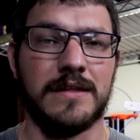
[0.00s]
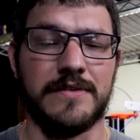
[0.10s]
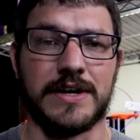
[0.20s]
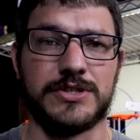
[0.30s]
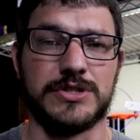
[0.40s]

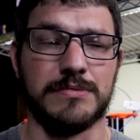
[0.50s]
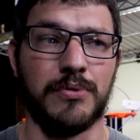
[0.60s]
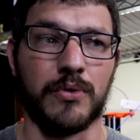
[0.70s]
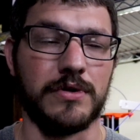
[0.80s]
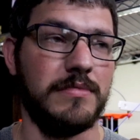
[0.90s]
They've actually
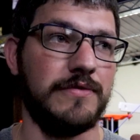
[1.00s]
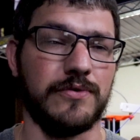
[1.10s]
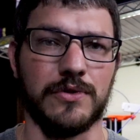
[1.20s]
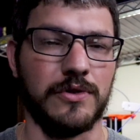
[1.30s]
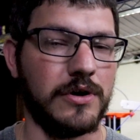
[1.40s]
supported me
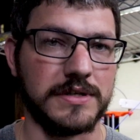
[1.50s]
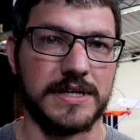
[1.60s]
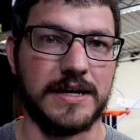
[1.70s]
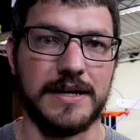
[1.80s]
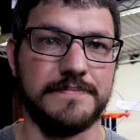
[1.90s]
for a long
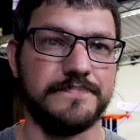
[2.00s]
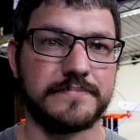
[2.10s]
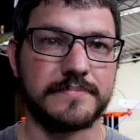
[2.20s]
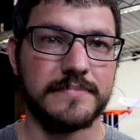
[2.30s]
time.